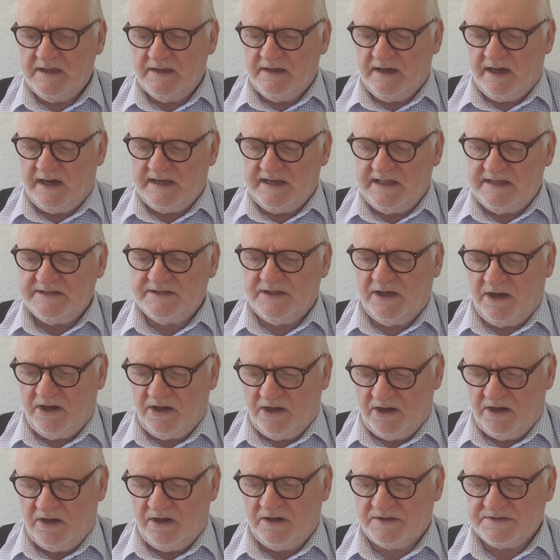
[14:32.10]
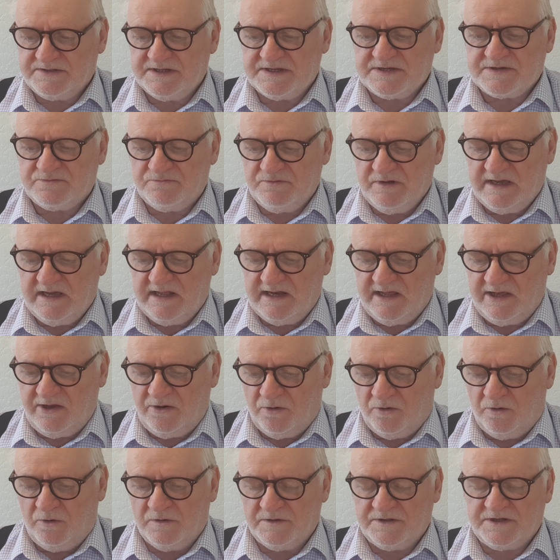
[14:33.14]
And in the heart is really
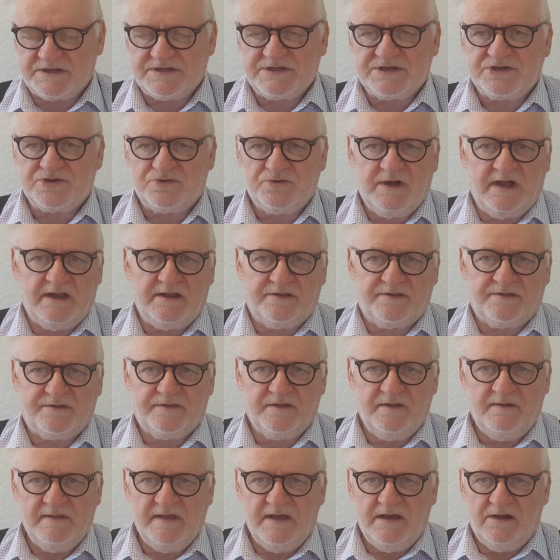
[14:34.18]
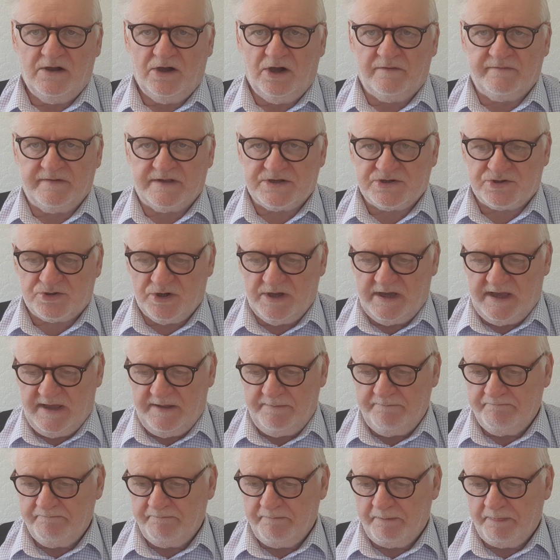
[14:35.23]
all the strength of a
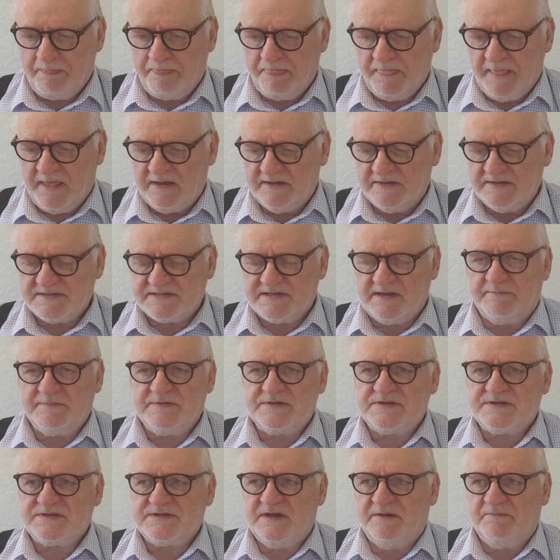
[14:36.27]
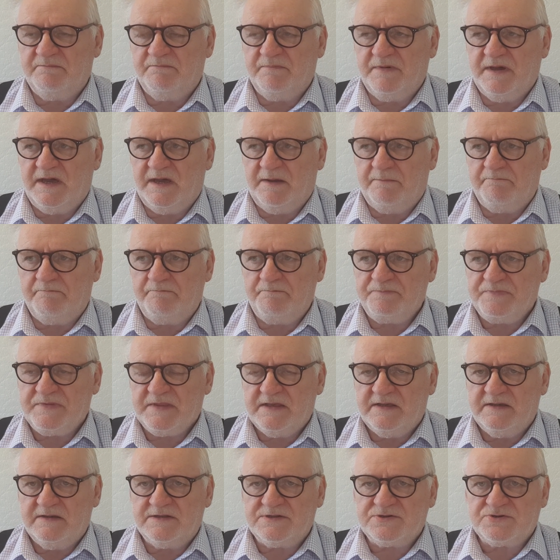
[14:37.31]
tree. Some
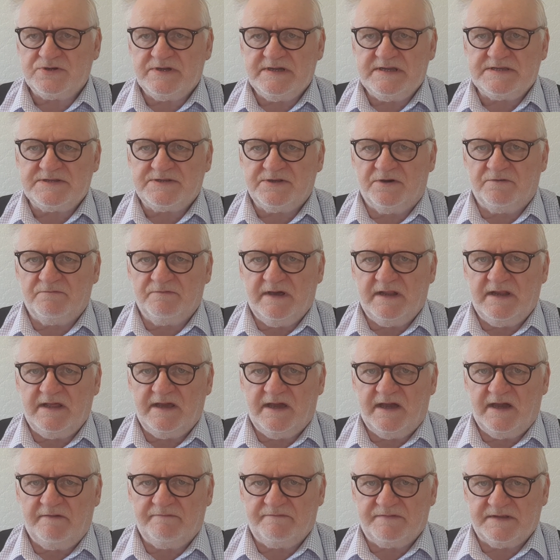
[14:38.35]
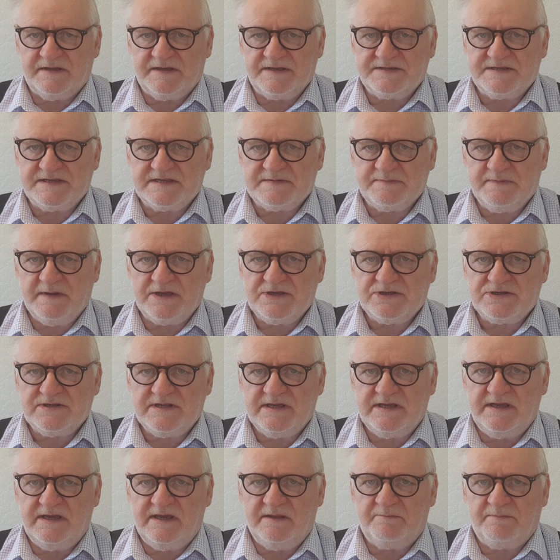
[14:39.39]
trees don't really have this,
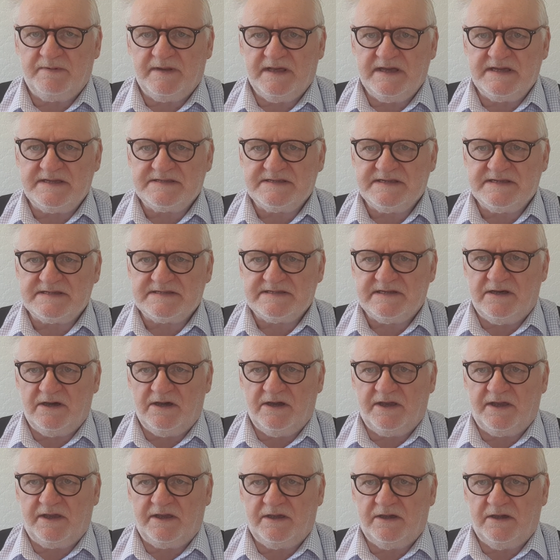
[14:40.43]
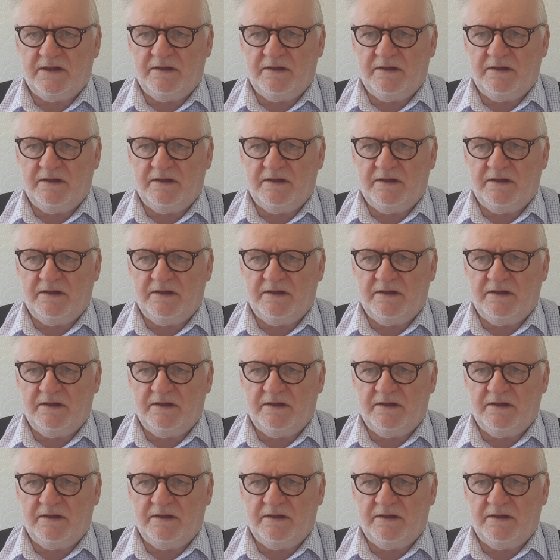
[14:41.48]
especially in places like